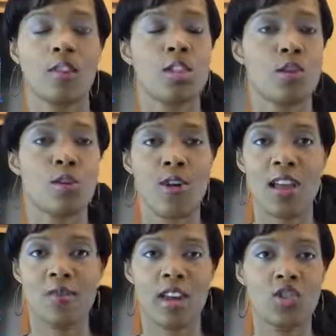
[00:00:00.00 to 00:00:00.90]

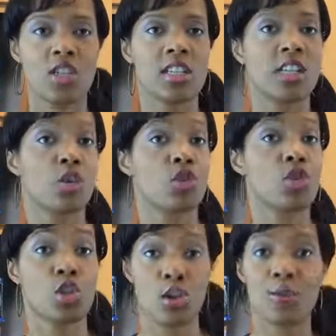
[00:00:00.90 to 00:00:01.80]
stir-fried veggies and your
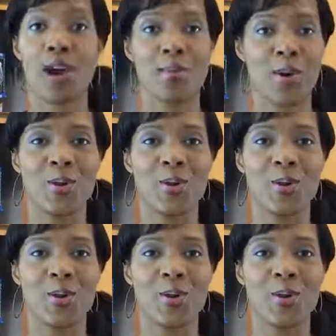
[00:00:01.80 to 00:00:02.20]
stir-fried